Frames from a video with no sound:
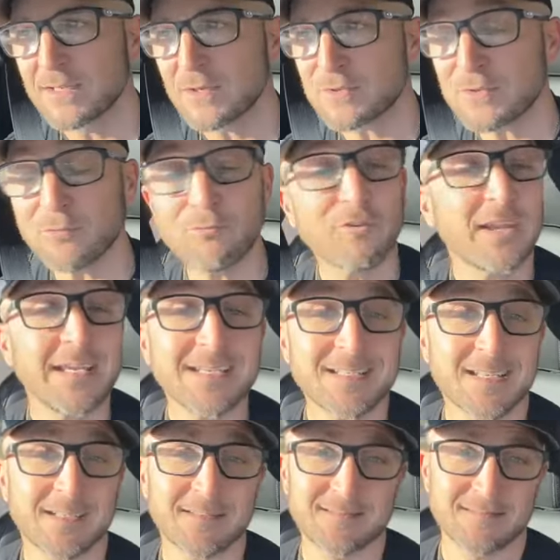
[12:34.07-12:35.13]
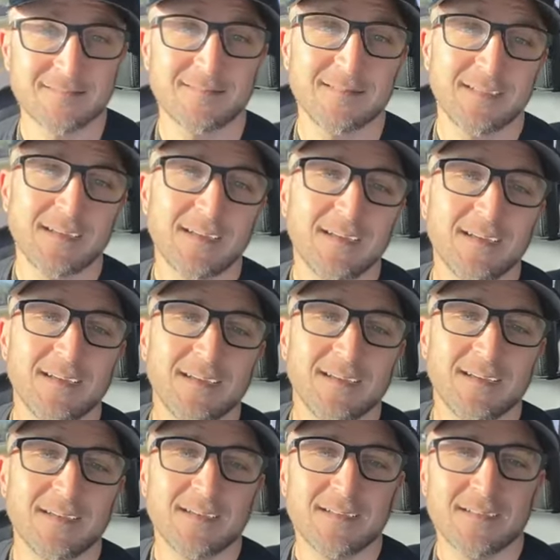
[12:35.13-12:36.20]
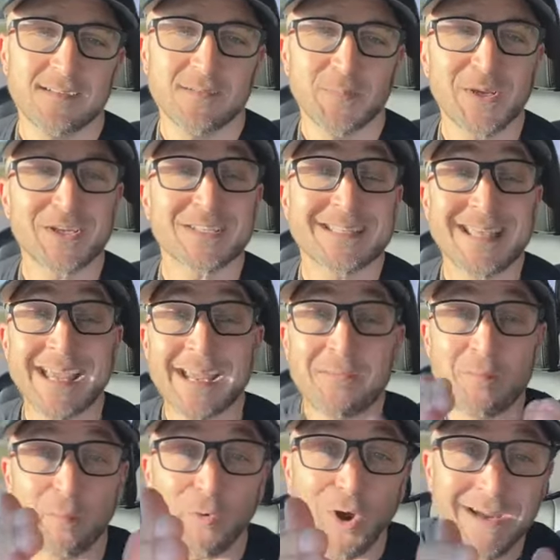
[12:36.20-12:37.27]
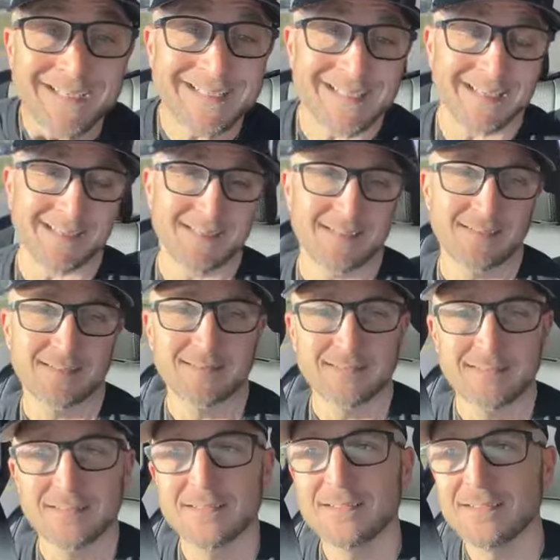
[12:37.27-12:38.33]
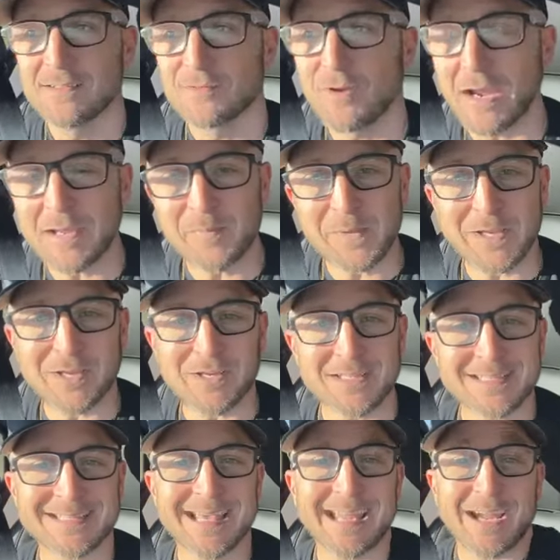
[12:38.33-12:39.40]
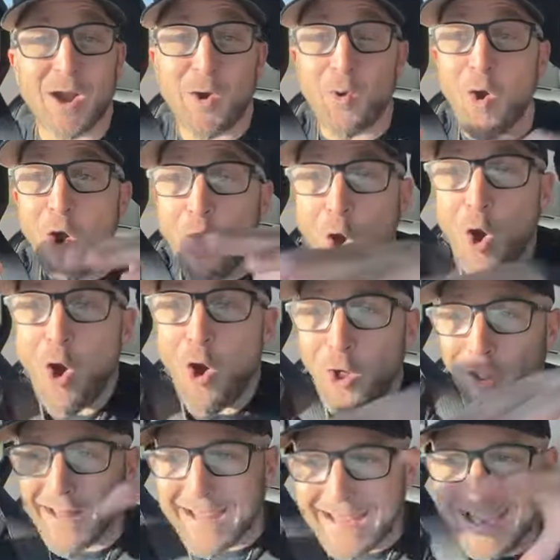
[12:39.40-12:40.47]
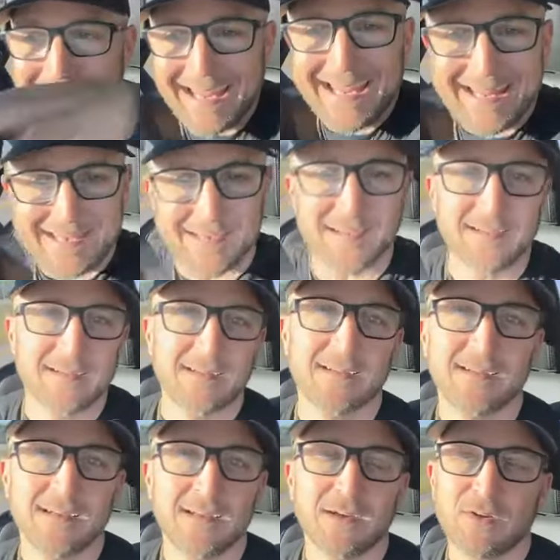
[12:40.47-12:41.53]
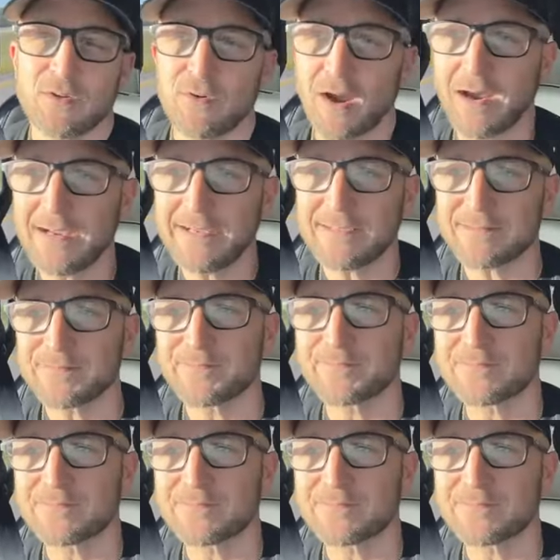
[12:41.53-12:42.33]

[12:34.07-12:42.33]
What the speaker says: There's a reason, because they embrace it, right? Because they go all in, right?